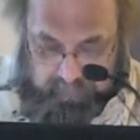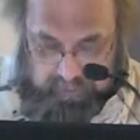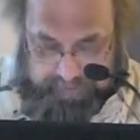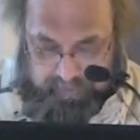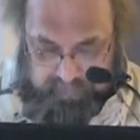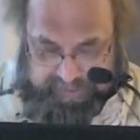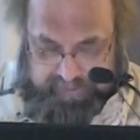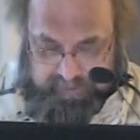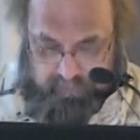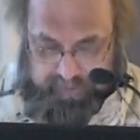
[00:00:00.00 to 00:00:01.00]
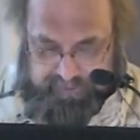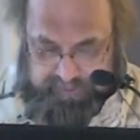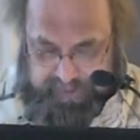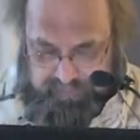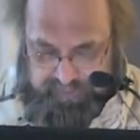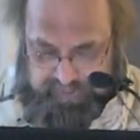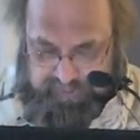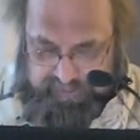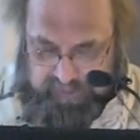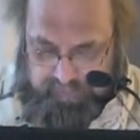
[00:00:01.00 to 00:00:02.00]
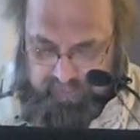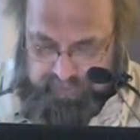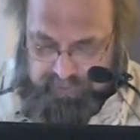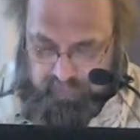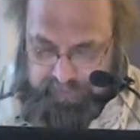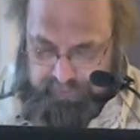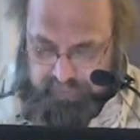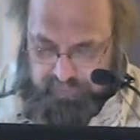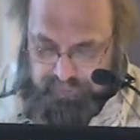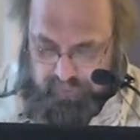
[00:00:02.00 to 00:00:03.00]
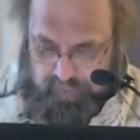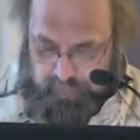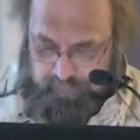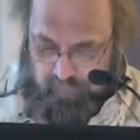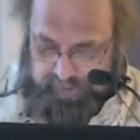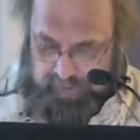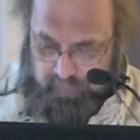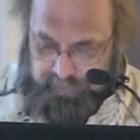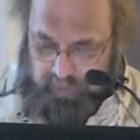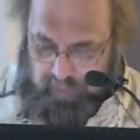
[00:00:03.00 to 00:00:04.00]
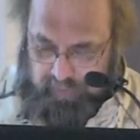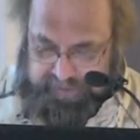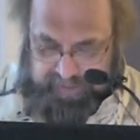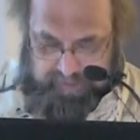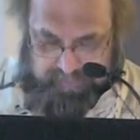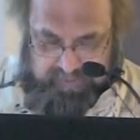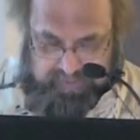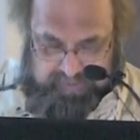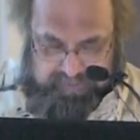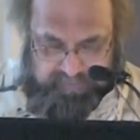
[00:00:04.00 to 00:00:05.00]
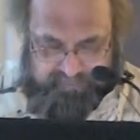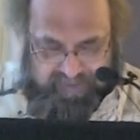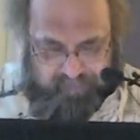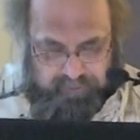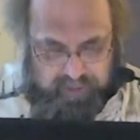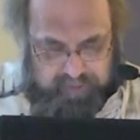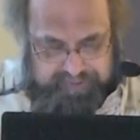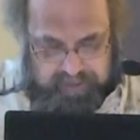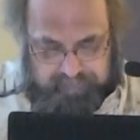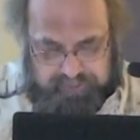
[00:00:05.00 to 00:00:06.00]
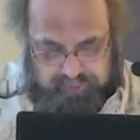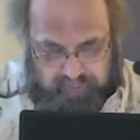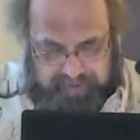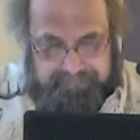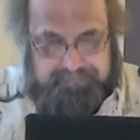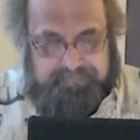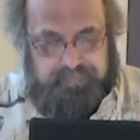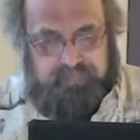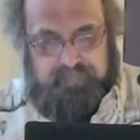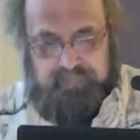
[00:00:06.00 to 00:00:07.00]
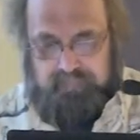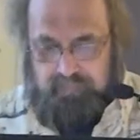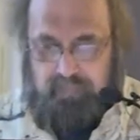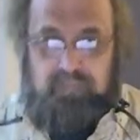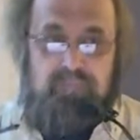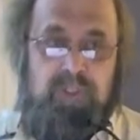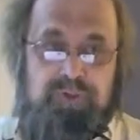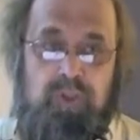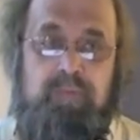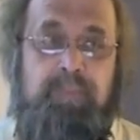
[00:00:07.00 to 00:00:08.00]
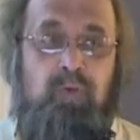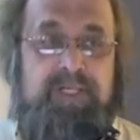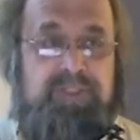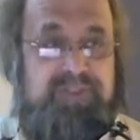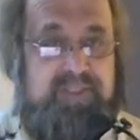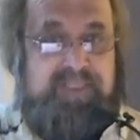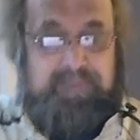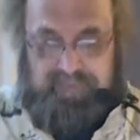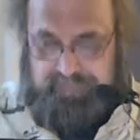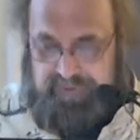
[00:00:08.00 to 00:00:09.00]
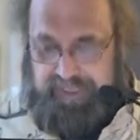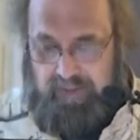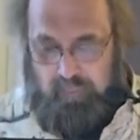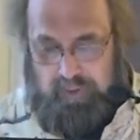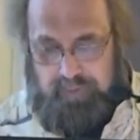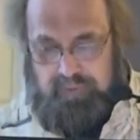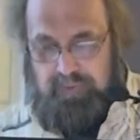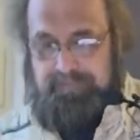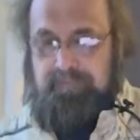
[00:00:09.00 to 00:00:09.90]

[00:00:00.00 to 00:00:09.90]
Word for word: While on the right, across the entrance to the harbor, was the well-known Juniper Point with Lowell Camp, a favorite holiday resort." Juniper Point is the tip of Salem Willows.